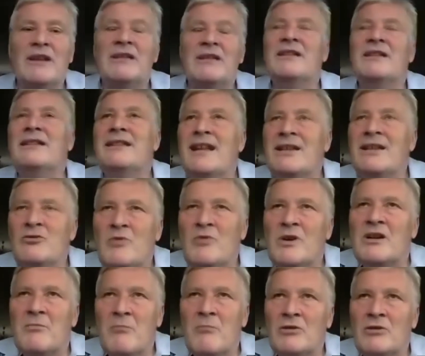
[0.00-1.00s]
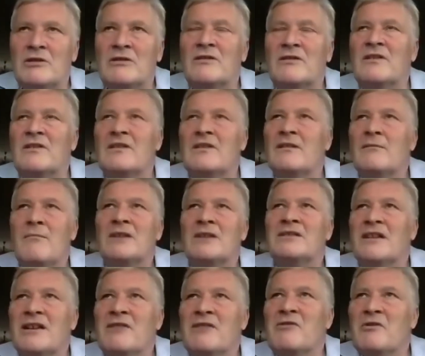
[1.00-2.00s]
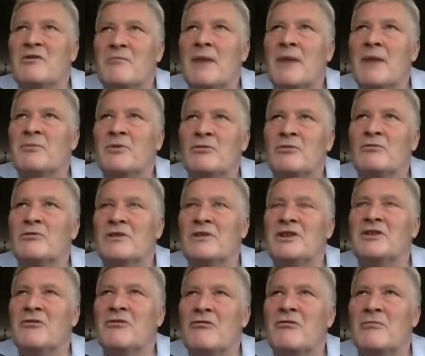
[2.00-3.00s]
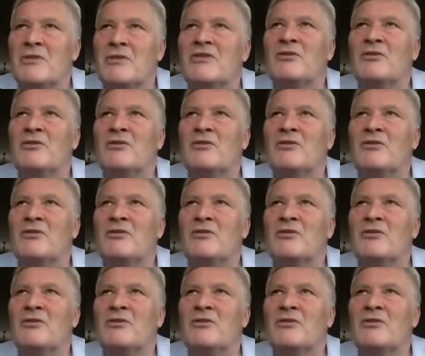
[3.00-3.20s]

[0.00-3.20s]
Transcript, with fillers: in network models, multilingualism absolutely normal.